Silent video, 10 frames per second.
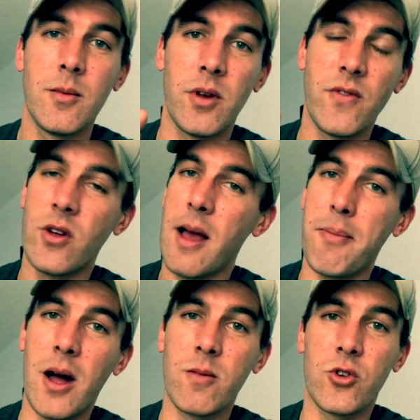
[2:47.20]
But if you're that
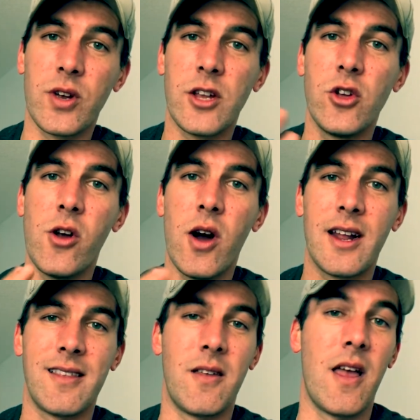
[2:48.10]
palm tree and you know how
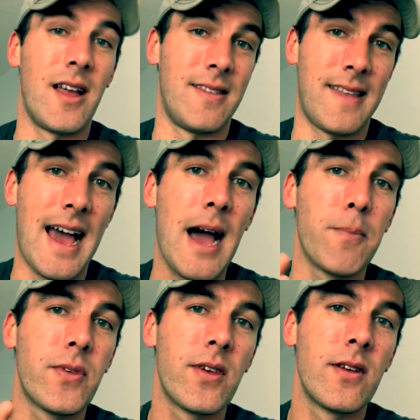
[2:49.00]
to
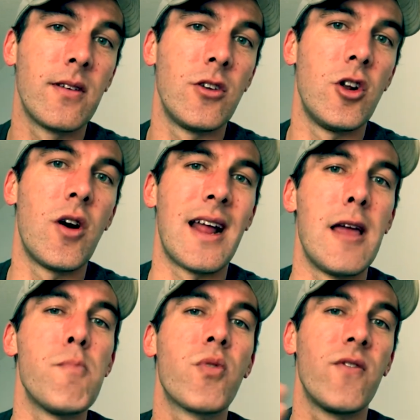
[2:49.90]
adapt, you know how to
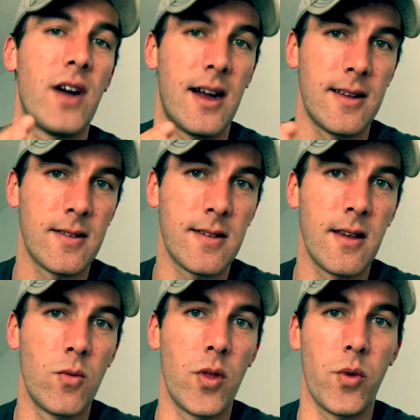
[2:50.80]
improvise
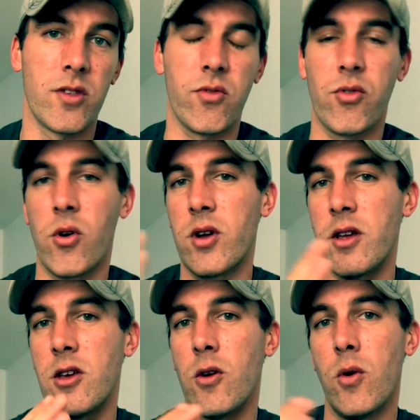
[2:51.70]
with what's thrown
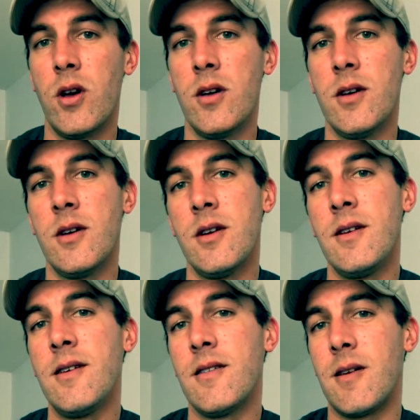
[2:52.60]
at you,
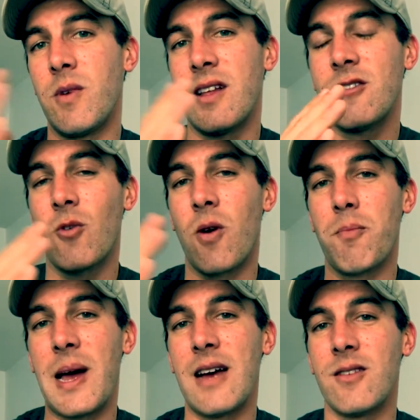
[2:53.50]
then when that storm
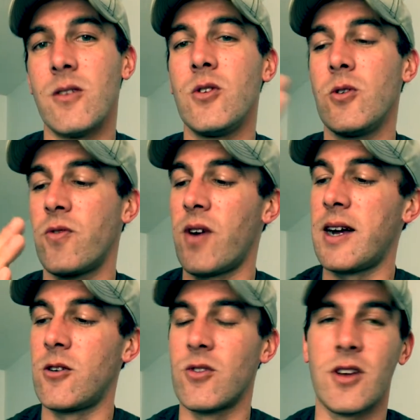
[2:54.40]
passes, you'll
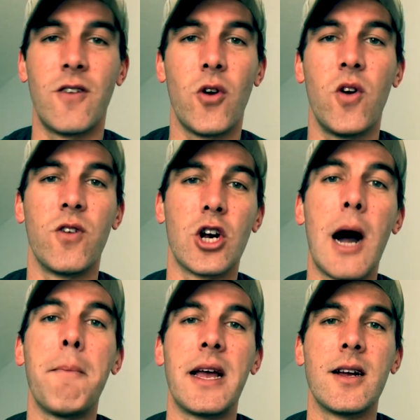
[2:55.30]
find yourself
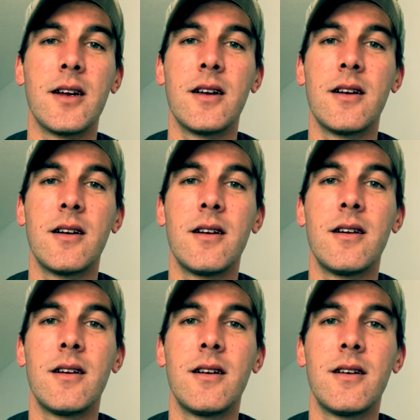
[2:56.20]
overcoming.
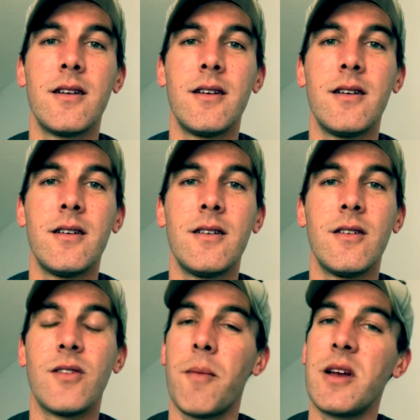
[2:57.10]

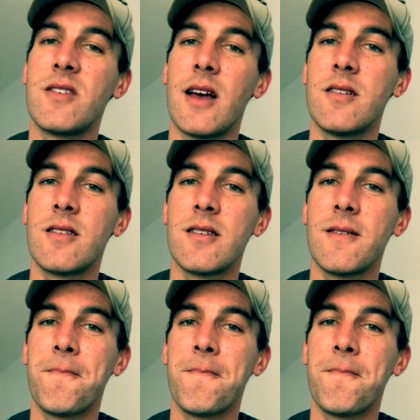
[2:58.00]
Does that make sense?